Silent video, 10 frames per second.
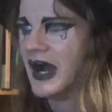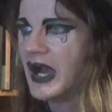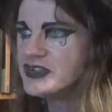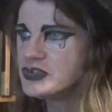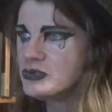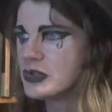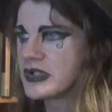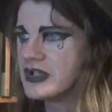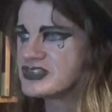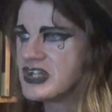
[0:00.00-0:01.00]
I do work
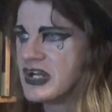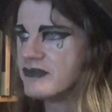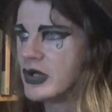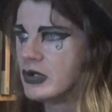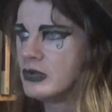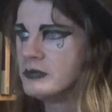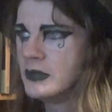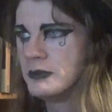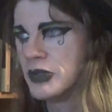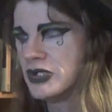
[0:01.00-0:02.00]
outside of the home,
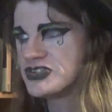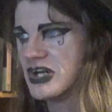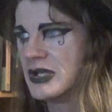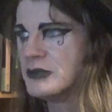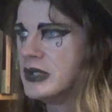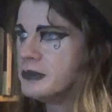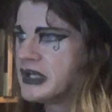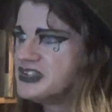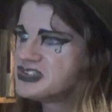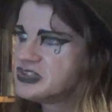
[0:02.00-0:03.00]
part-time, but
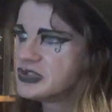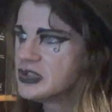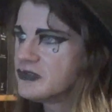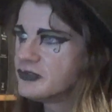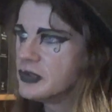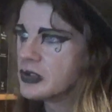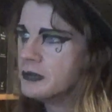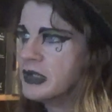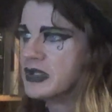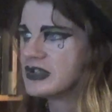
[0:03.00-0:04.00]
I still cook for him,